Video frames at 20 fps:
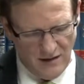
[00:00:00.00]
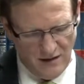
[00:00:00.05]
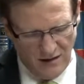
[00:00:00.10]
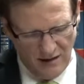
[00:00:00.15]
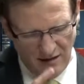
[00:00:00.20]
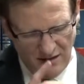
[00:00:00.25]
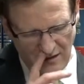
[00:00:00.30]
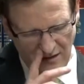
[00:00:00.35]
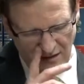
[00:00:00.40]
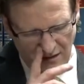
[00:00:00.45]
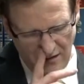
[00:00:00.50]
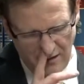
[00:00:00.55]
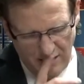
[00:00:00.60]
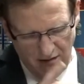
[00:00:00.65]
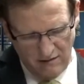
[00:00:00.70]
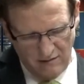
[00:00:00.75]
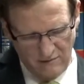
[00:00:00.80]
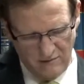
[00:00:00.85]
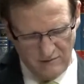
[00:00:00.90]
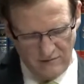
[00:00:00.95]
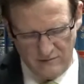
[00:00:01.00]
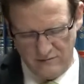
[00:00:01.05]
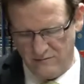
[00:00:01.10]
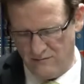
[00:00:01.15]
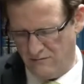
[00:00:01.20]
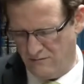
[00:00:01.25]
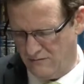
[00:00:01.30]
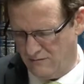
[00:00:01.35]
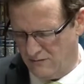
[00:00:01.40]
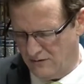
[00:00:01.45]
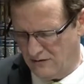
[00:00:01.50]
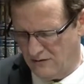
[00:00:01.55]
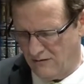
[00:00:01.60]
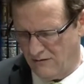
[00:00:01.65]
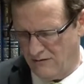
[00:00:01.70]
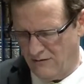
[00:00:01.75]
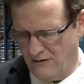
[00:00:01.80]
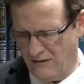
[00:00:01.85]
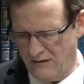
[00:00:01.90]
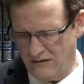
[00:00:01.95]
Um, so
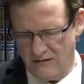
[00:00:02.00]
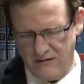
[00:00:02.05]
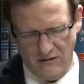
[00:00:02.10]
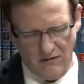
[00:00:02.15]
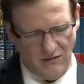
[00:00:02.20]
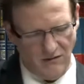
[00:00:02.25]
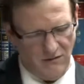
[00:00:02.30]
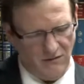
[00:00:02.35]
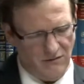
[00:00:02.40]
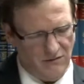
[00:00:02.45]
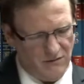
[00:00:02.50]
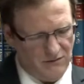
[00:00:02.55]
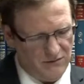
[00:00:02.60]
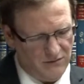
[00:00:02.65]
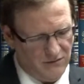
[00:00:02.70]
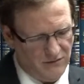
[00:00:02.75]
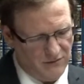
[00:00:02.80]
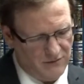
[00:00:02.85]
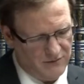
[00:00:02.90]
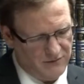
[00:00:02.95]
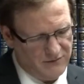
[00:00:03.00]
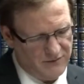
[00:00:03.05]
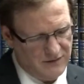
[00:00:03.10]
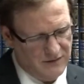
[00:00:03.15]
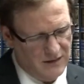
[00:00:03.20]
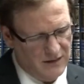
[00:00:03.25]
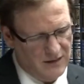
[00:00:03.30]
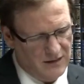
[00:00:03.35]
these laws